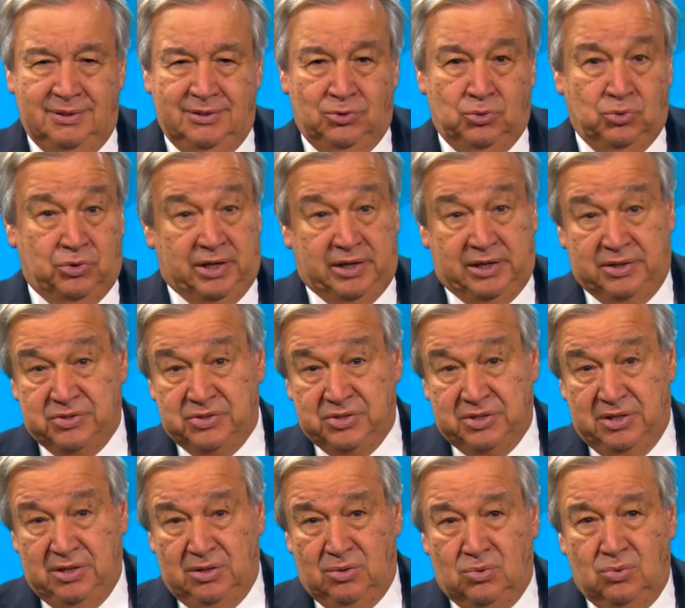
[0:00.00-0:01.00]
Two decades
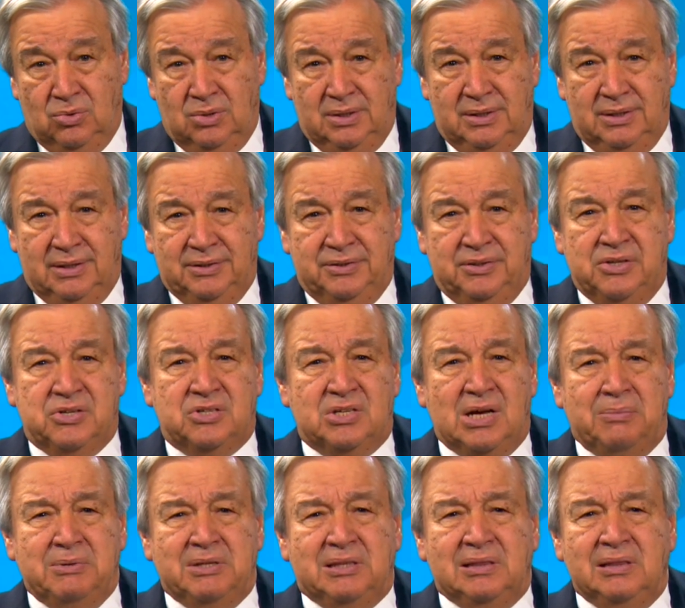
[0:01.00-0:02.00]
ago, this
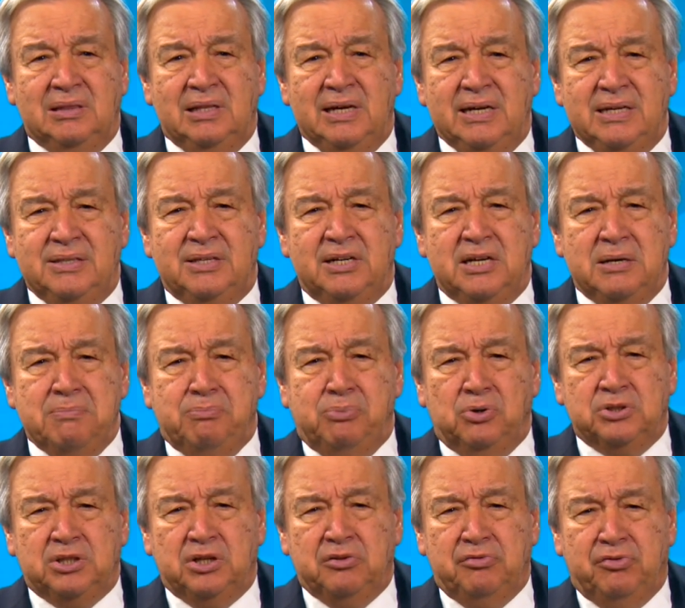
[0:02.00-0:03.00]
summit laid an
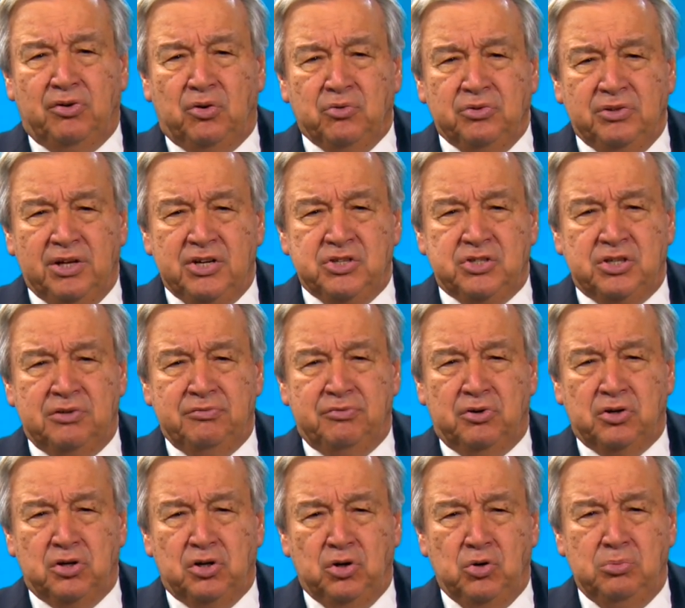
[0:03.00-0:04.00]
important foundation
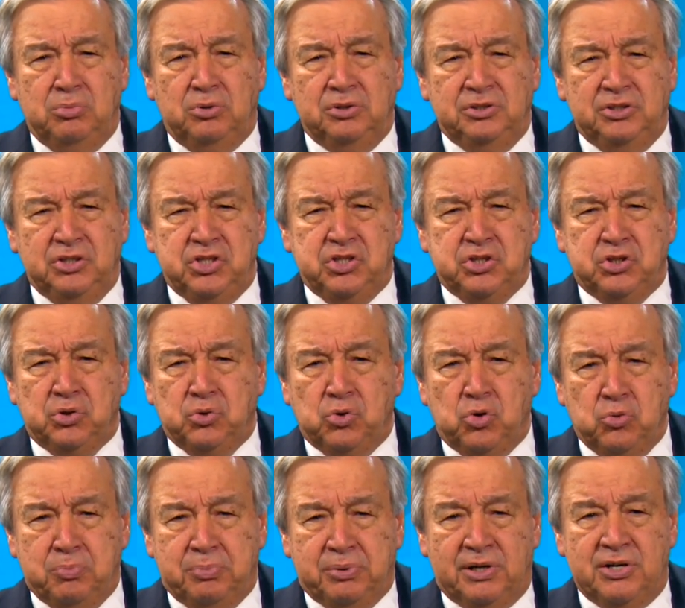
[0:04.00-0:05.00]
for global digital
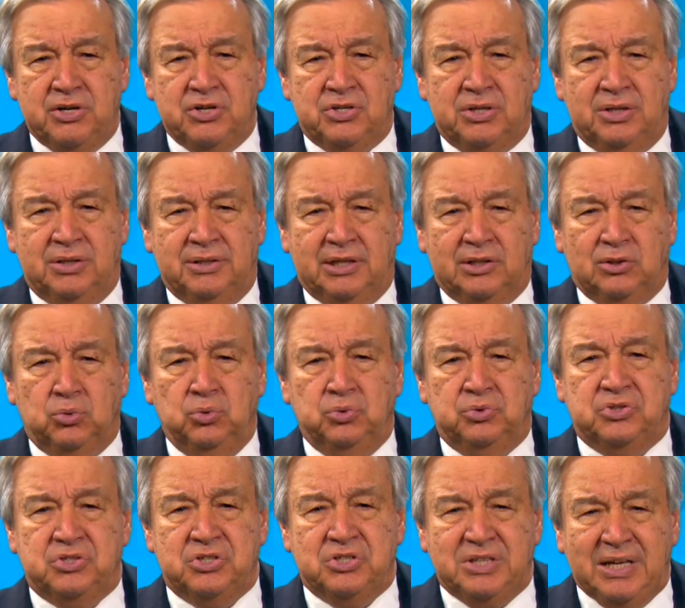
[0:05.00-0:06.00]
cooperation that could
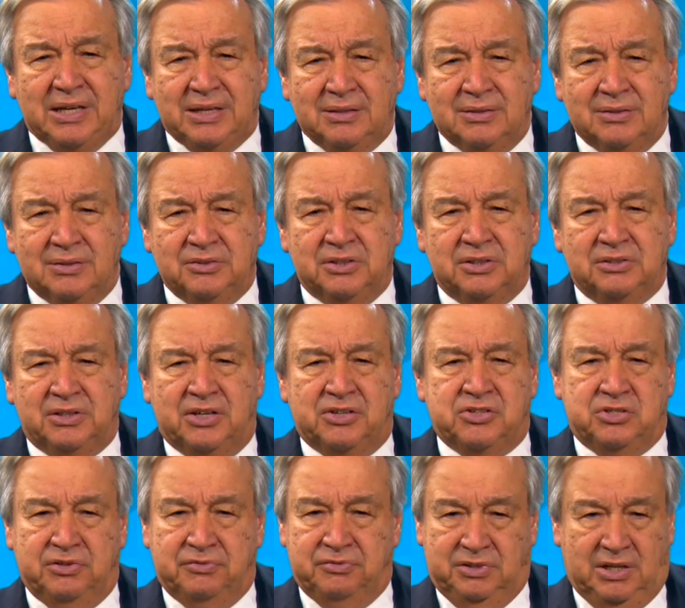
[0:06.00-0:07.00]
stand the
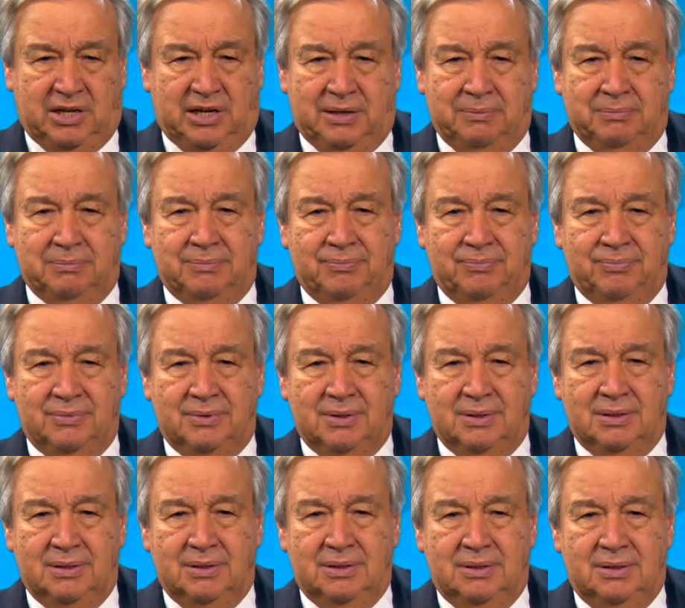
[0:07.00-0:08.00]
test of time.
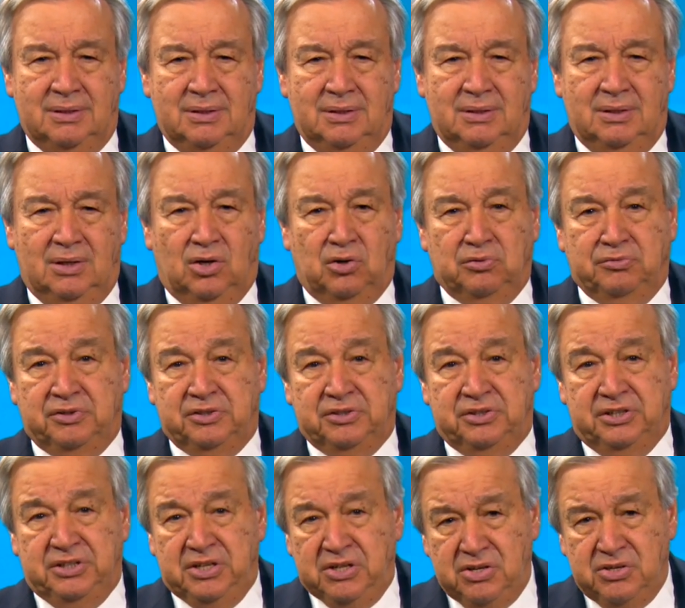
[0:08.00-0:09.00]
Over
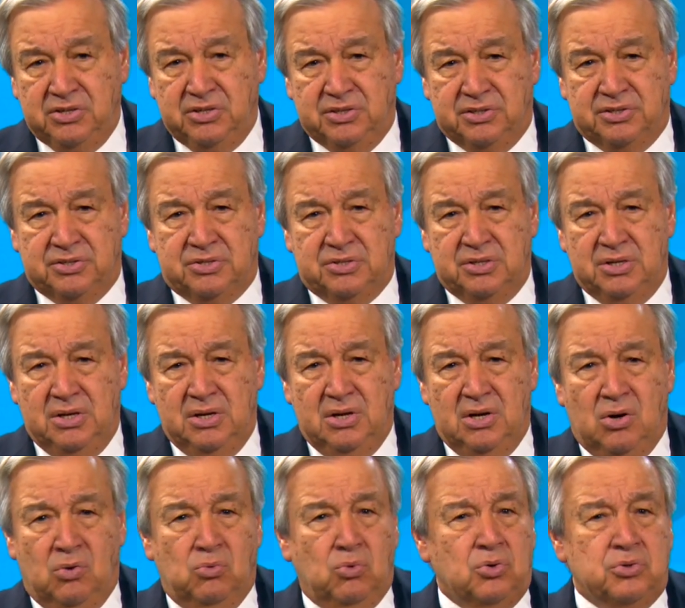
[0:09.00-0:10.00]
the years,
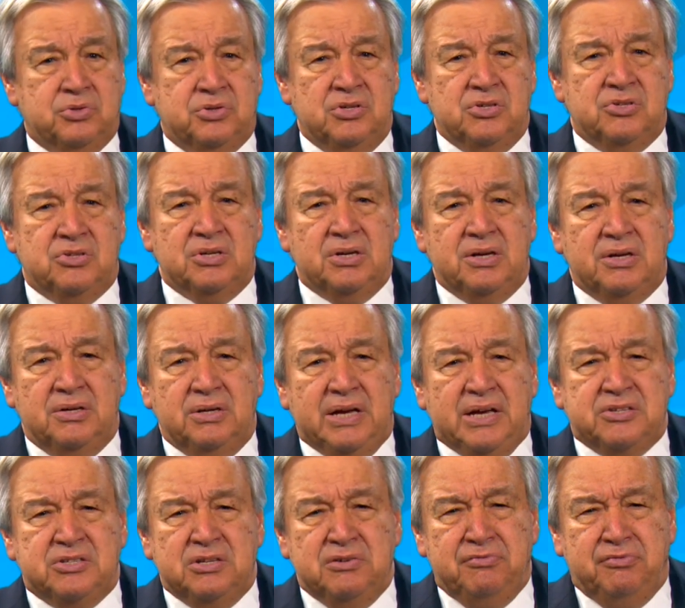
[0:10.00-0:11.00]
WSIS
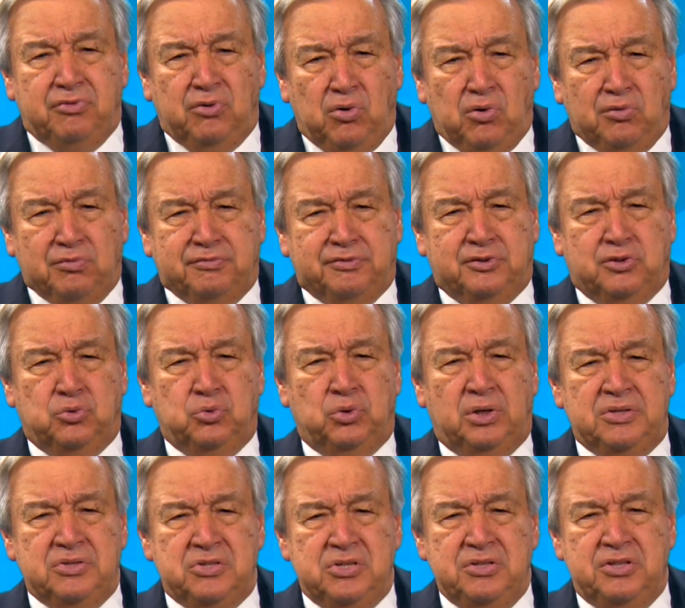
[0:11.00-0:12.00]
has evolved to
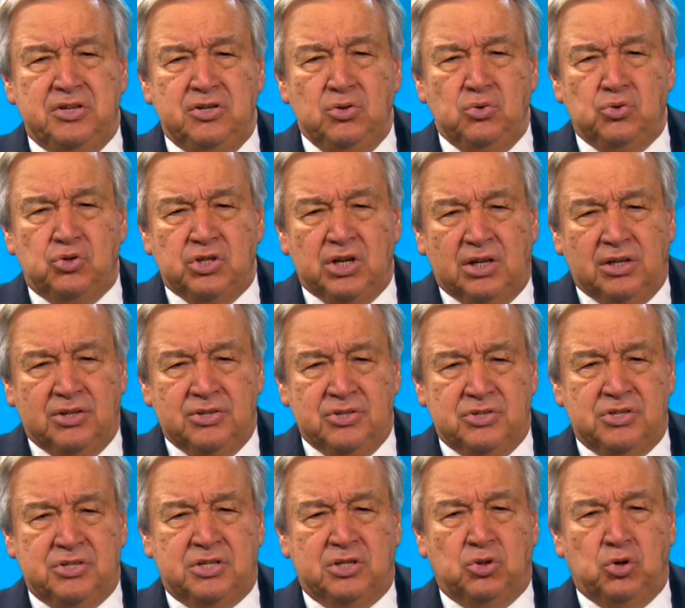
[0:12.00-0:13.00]
consider new
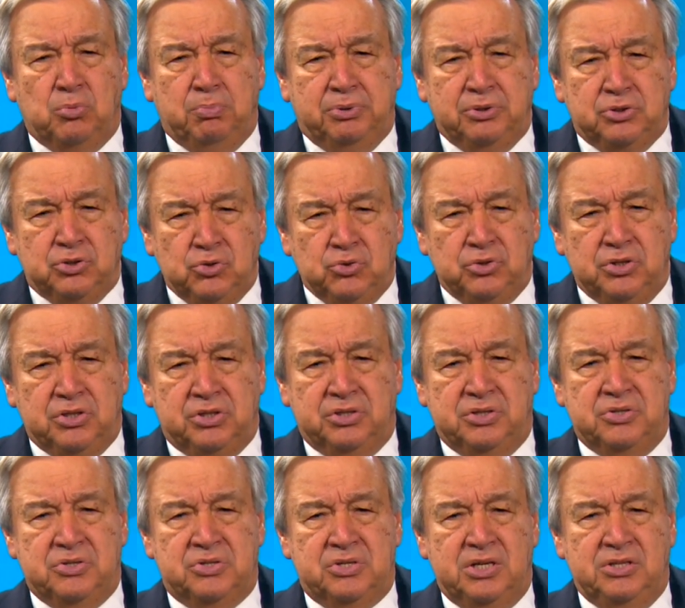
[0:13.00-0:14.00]
challenges and
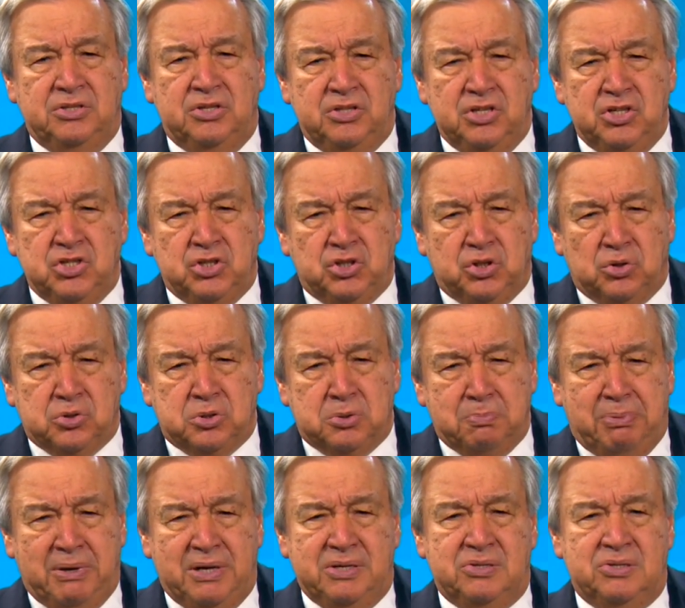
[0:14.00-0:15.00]
opportunities in the digital
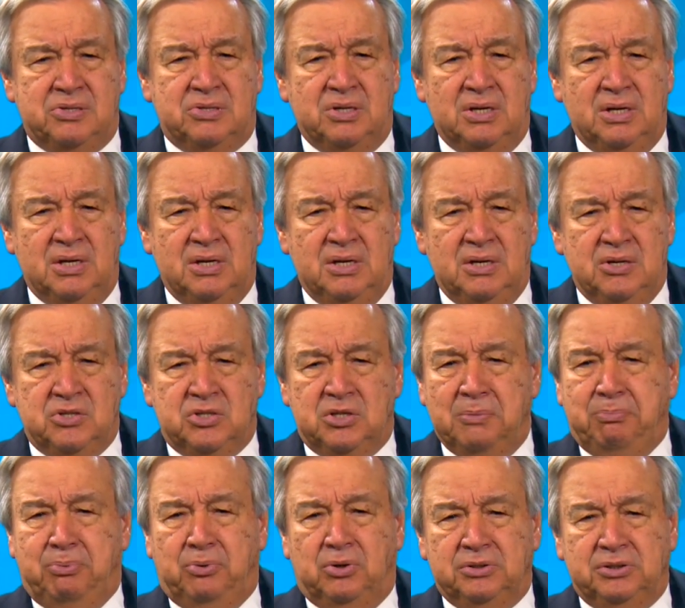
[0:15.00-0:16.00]
space
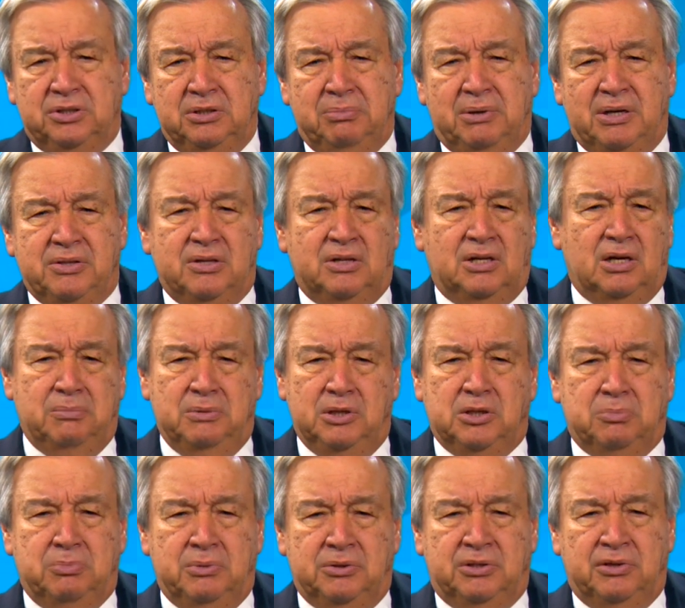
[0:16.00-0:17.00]
supported by the
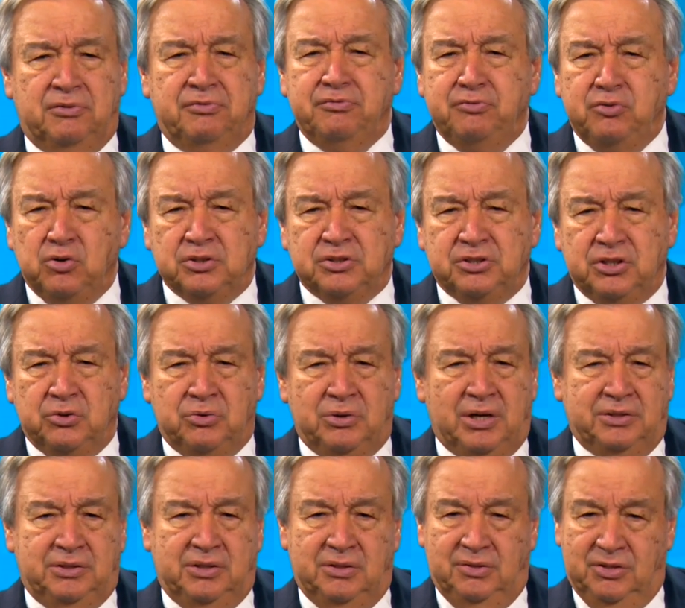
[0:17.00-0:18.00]
commitment of 40
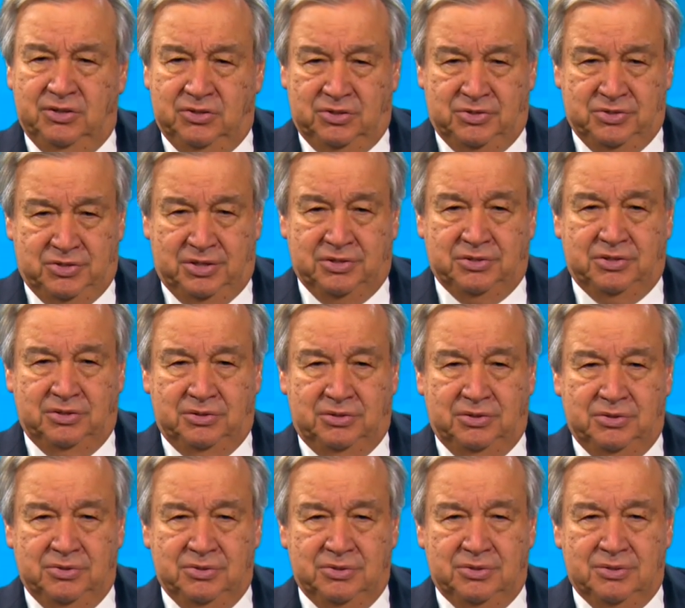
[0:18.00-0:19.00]
United Nations
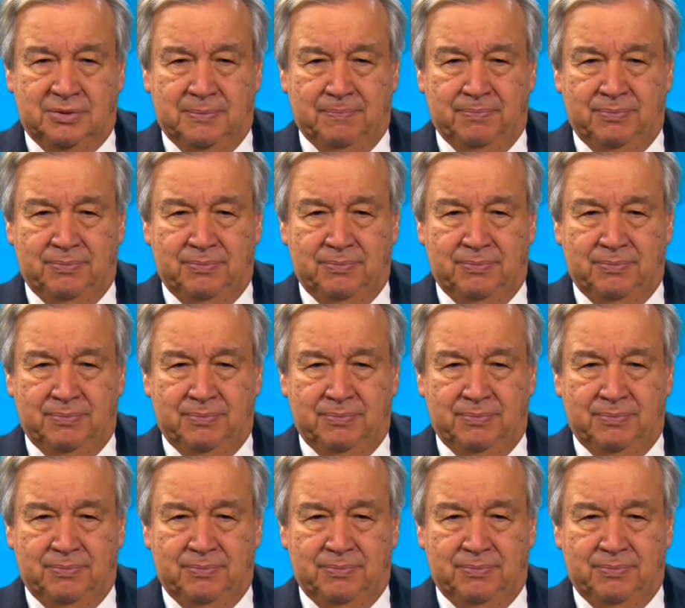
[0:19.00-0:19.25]
entities.